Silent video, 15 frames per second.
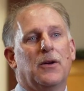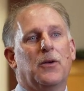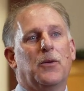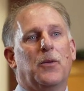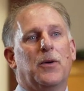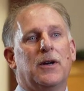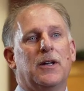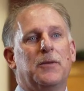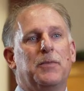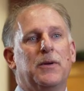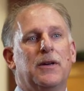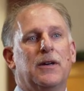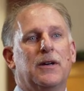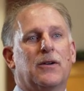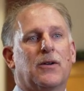Wouldn't it
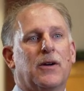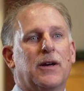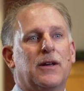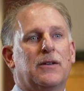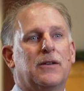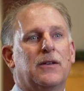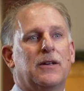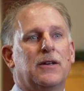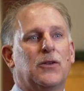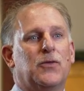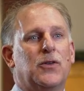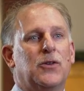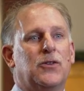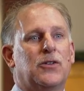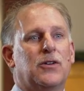be great in the
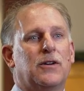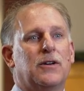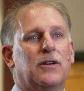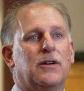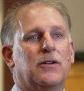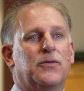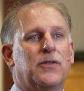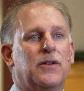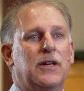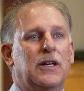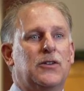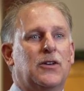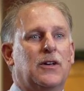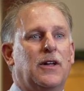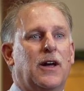future if
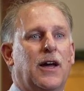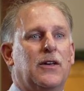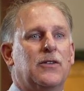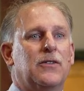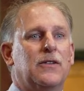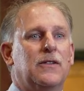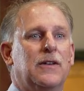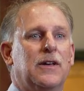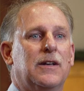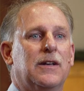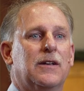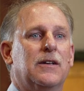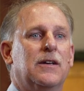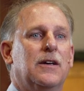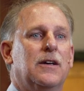each class
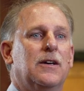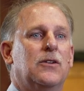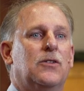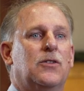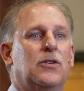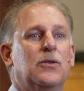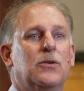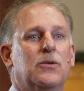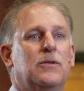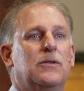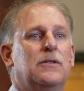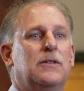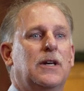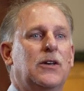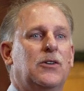needed two
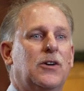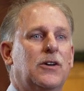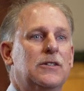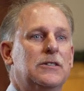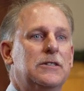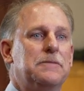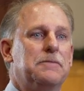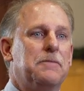teachers?